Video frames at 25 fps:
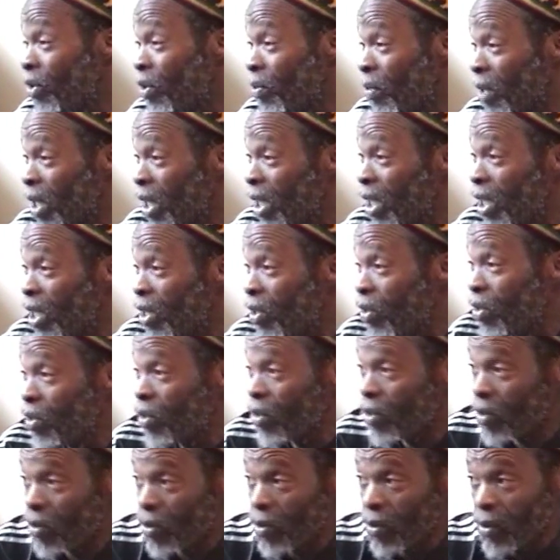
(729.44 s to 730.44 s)
some of the kids
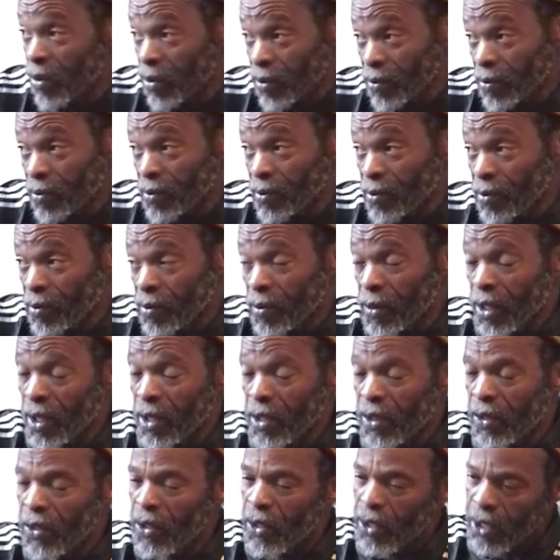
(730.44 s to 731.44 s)
too. You
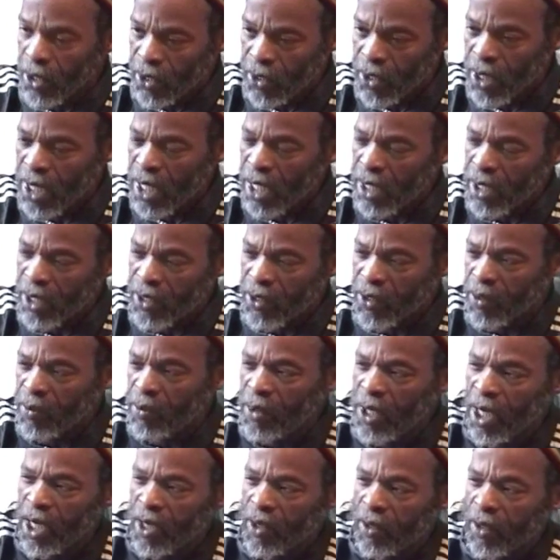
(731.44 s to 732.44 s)
know, so there's a lot of
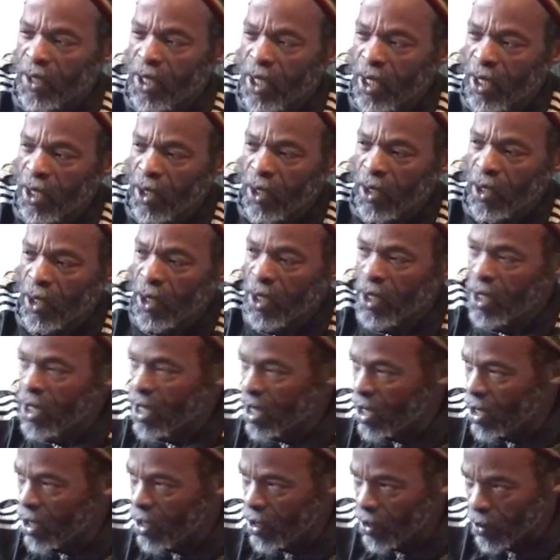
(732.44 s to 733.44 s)
similarity in the
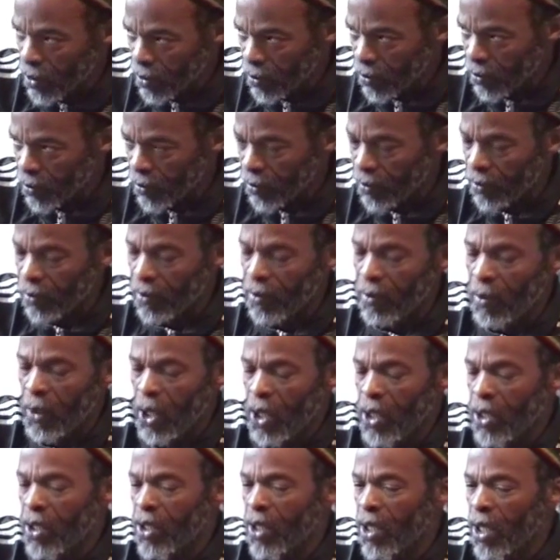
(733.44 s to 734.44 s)
culture.
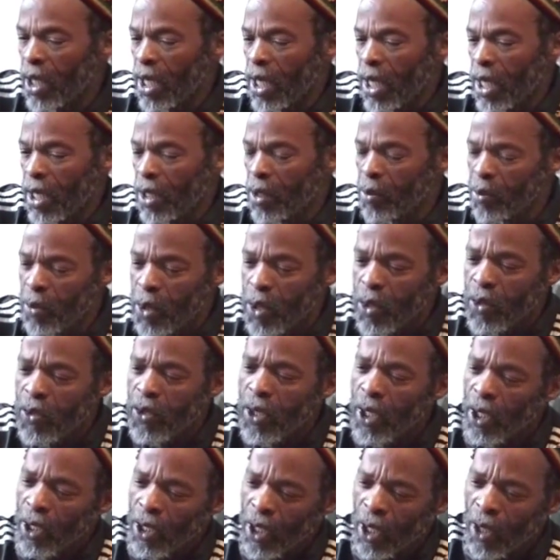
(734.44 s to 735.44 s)
But the
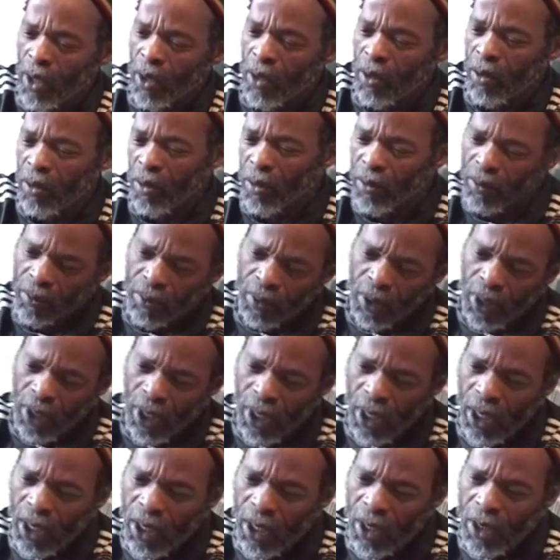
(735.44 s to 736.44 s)
music now,
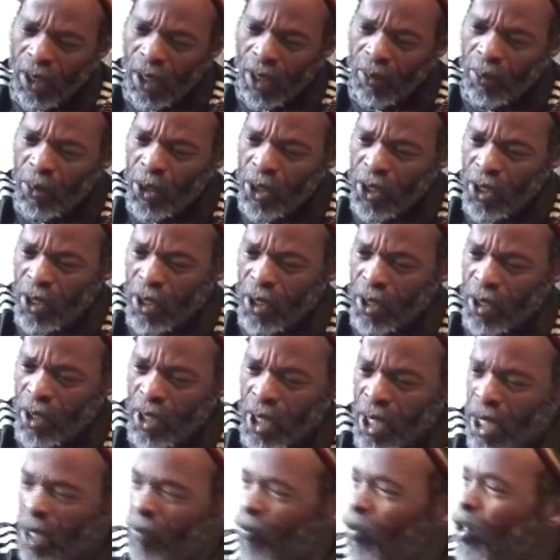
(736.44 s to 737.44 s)
you know, I've been here
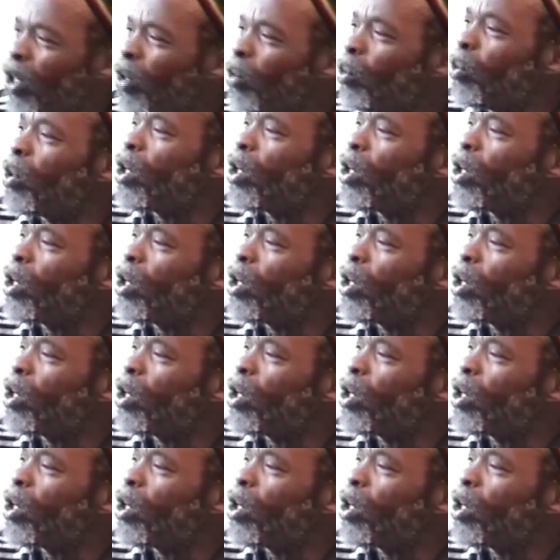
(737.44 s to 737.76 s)
and I've done